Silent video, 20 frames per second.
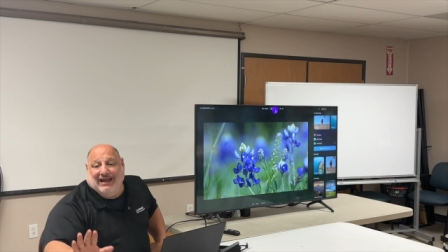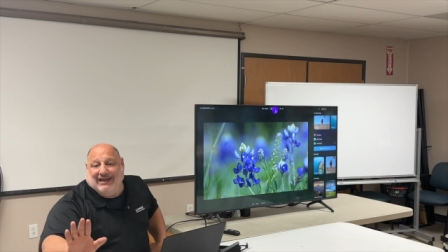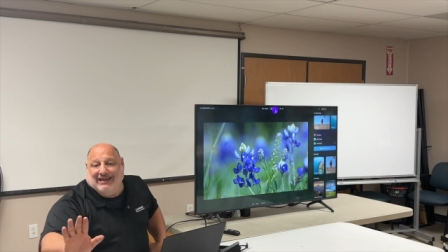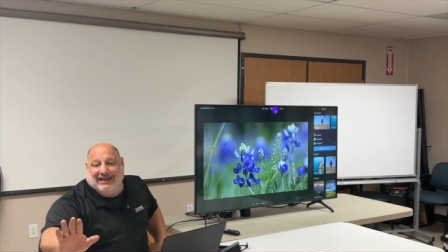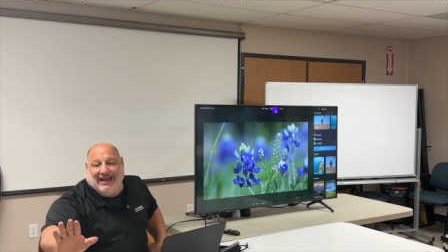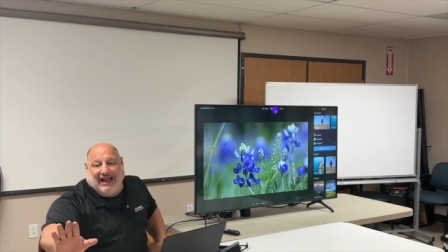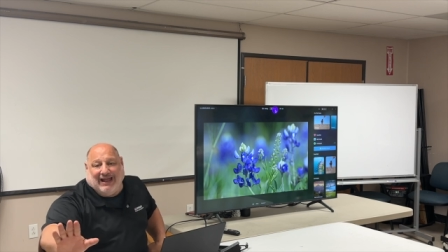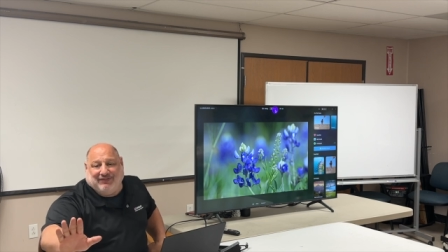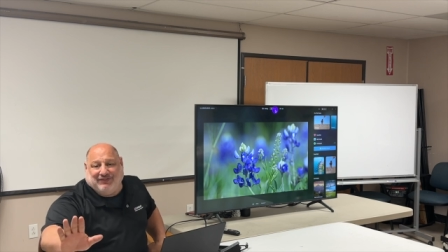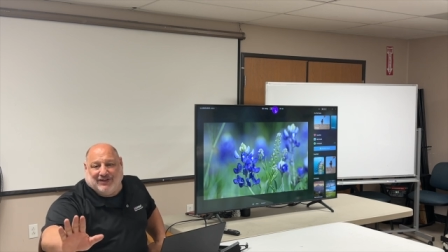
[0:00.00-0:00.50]

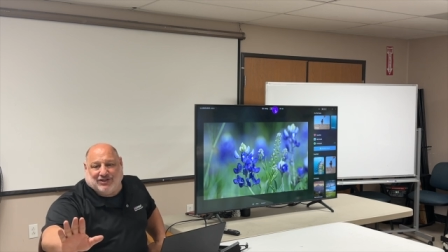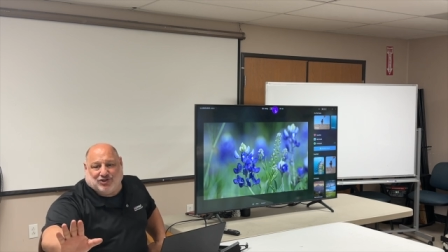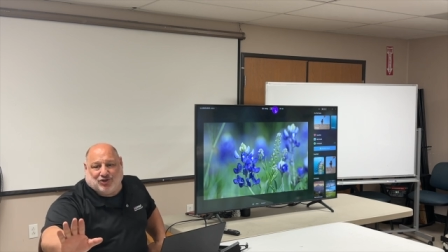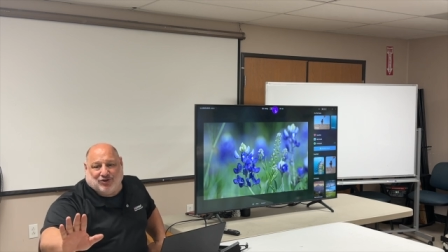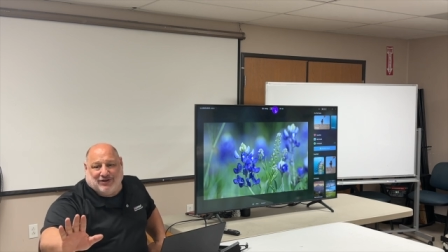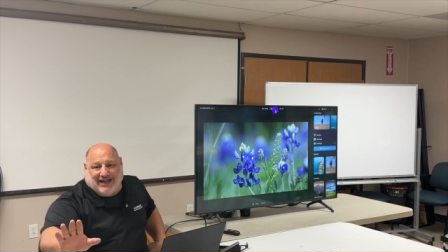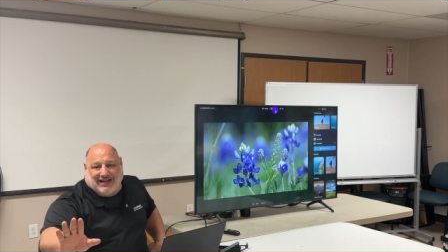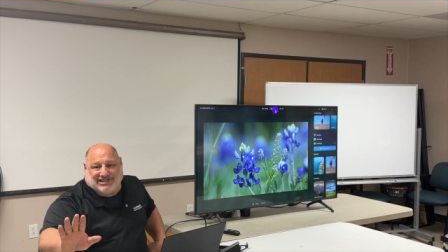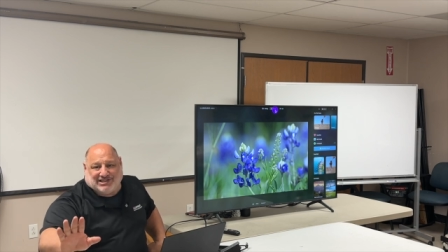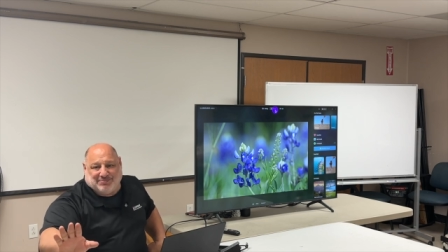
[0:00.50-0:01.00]
Not that you're
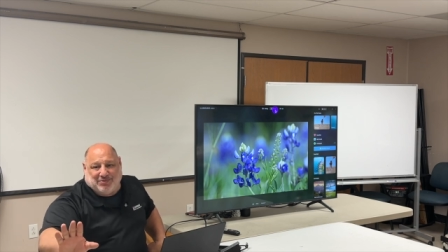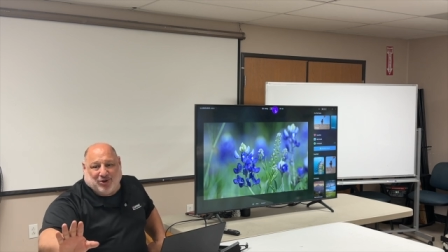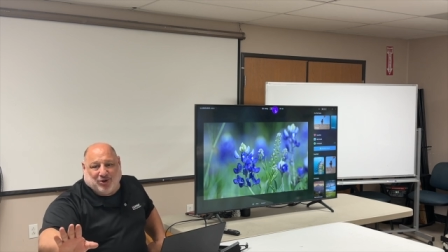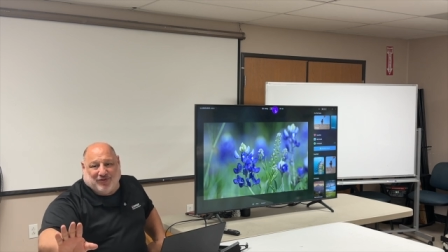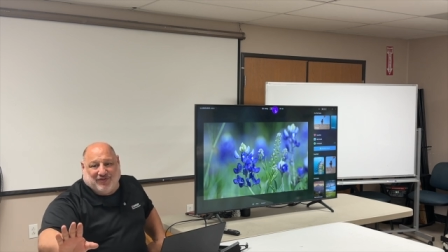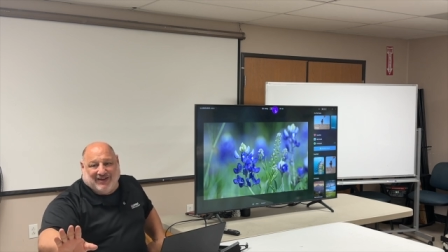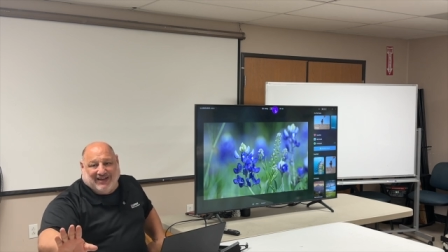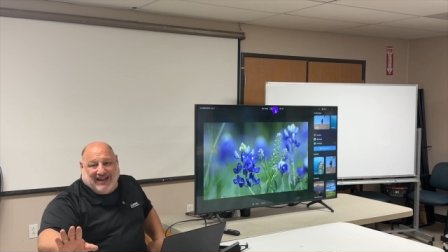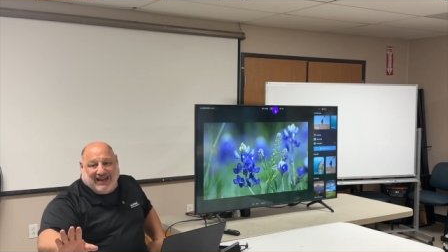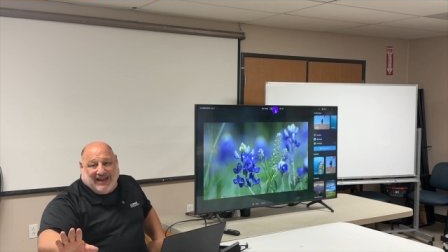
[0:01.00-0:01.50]
not smarter
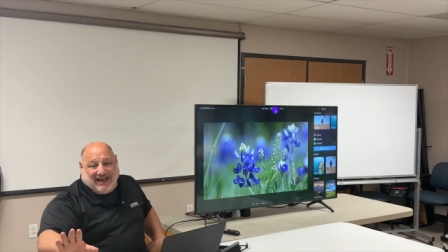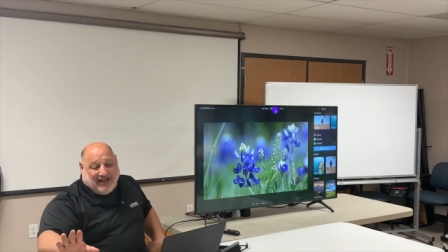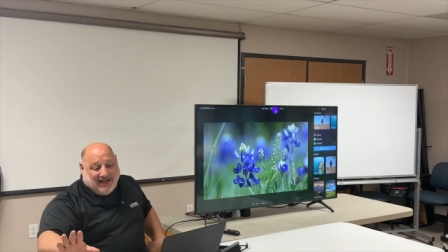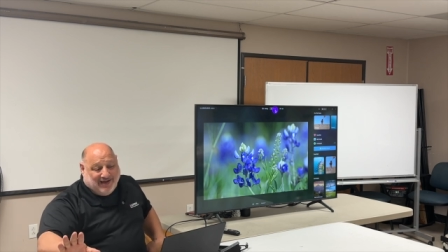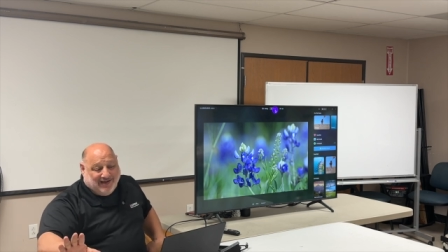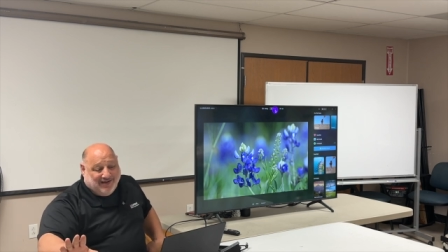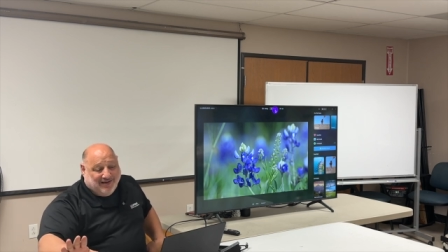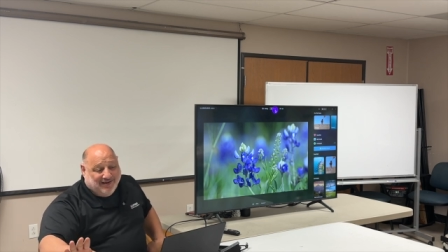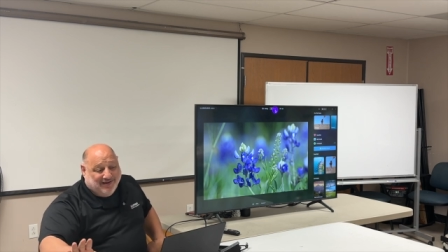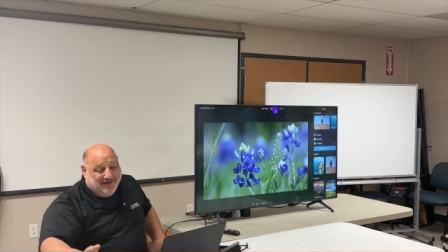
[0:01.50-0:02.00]
than
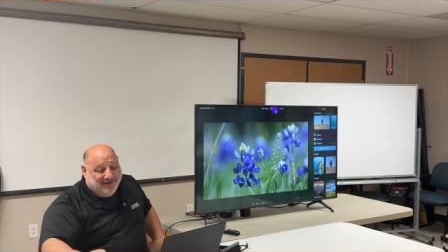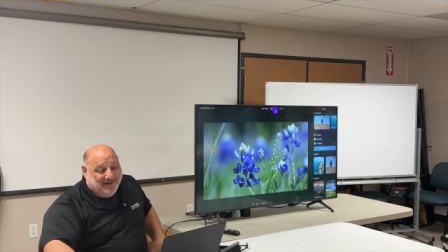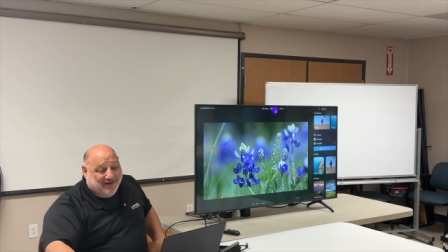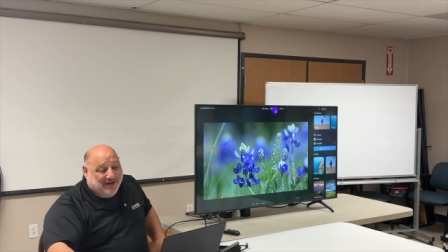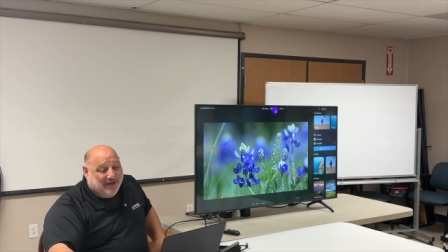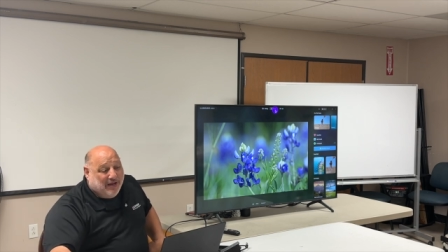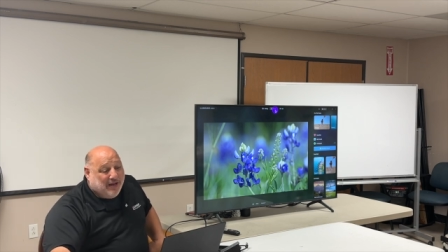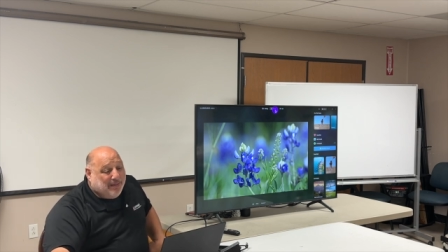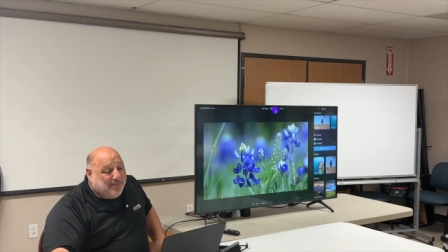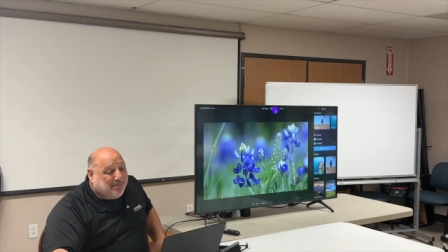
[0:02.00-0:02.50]
AI.
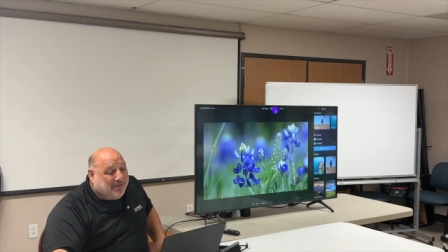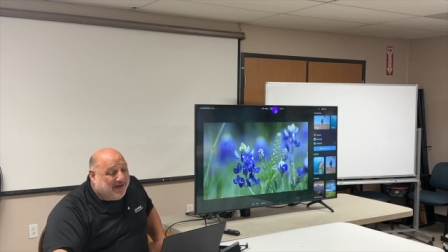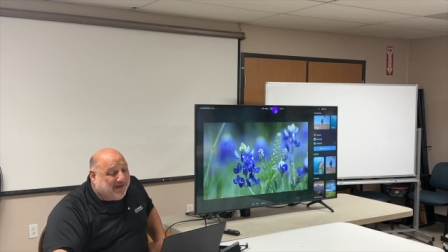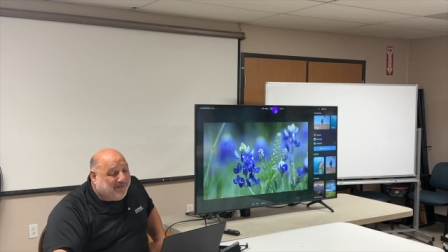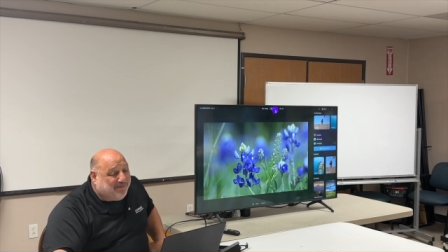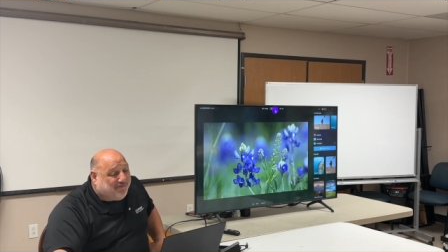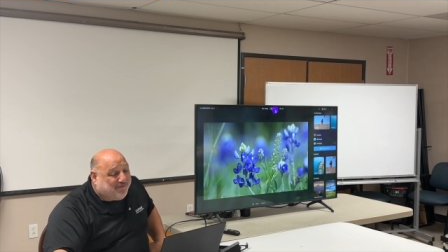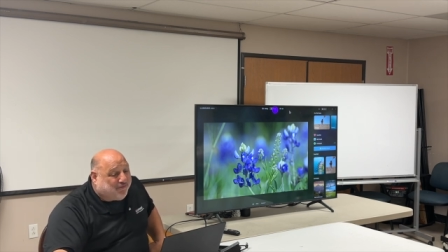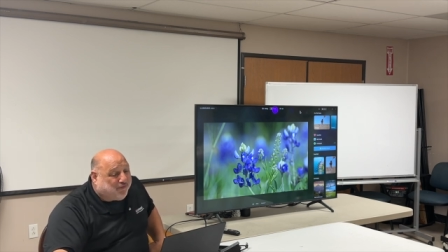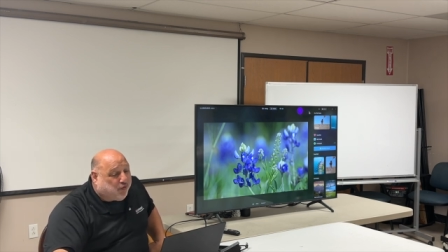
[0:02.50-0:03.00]

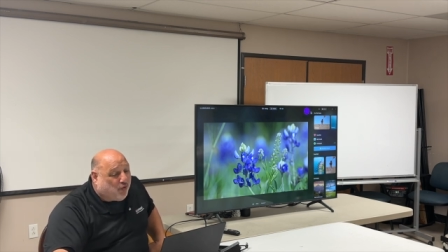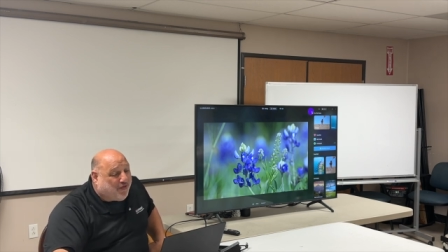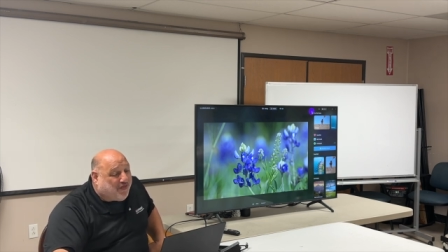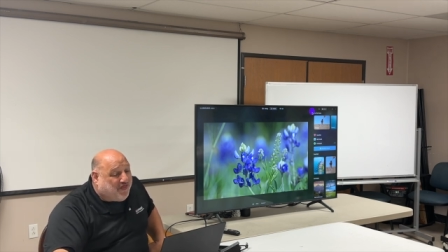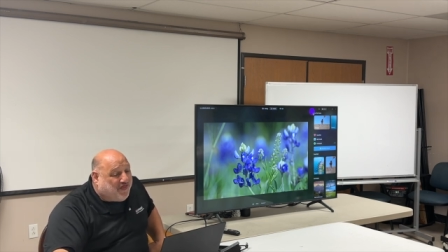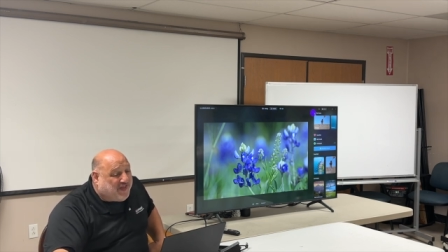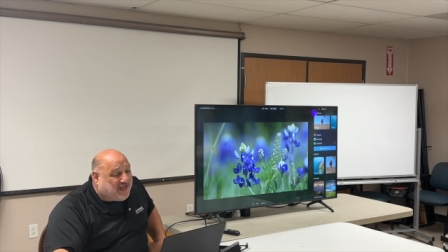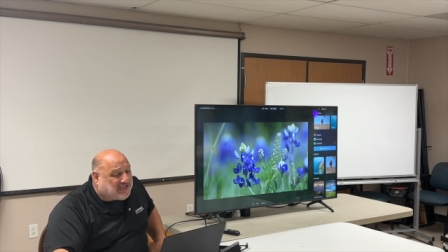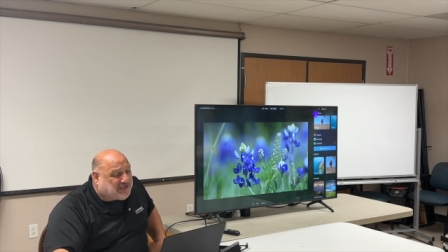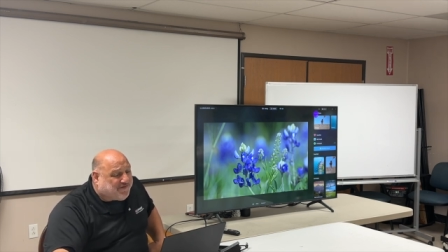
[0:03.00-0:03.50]
But for
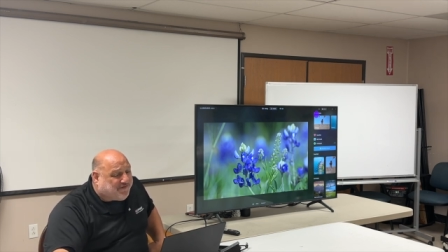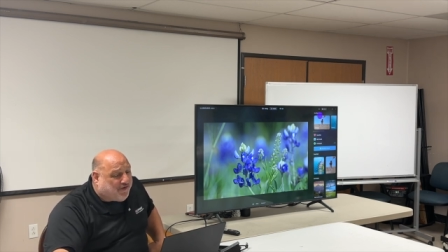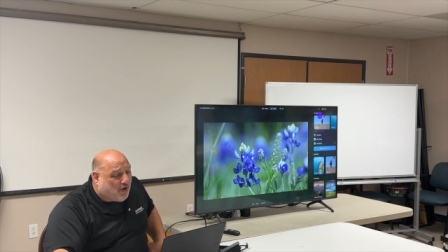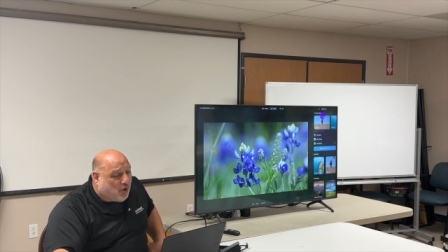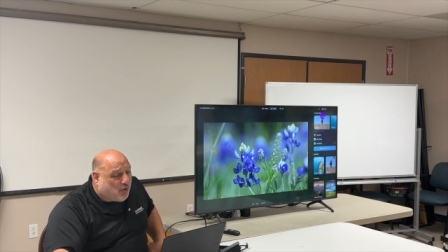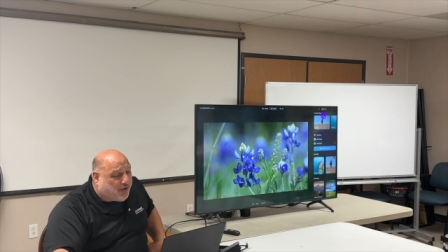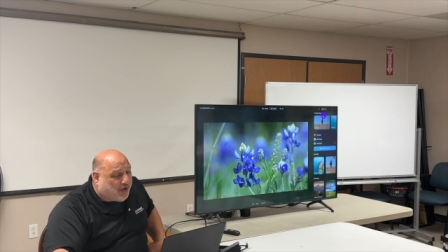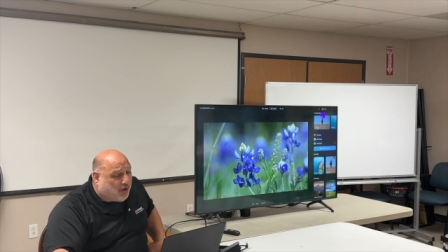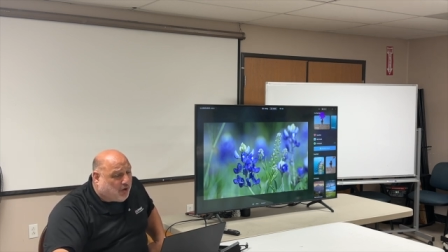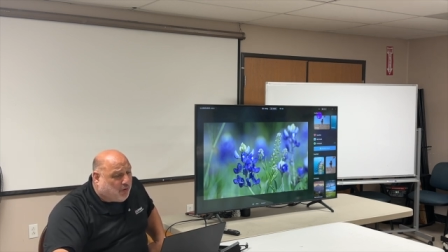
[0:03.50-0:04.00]
this
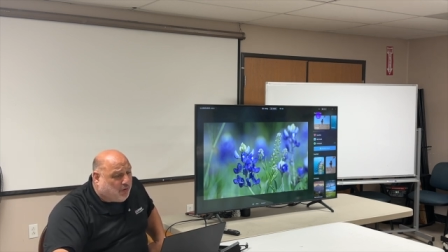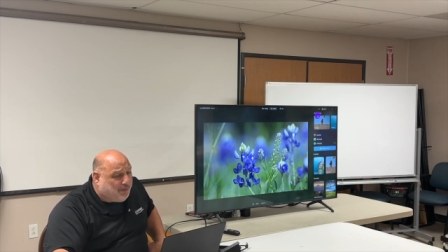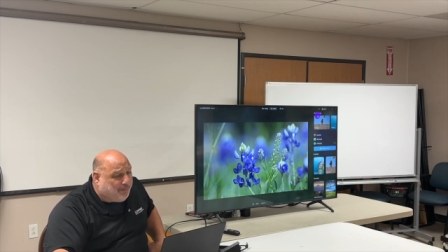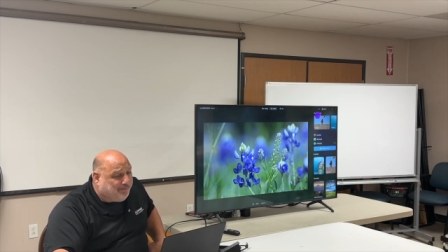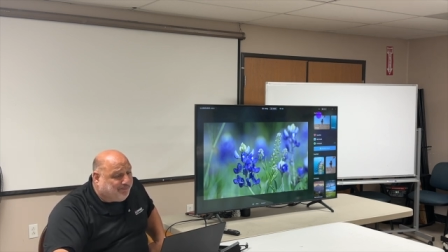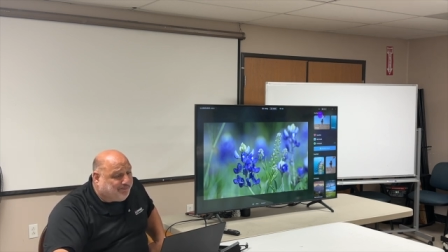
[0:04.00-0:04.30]
photo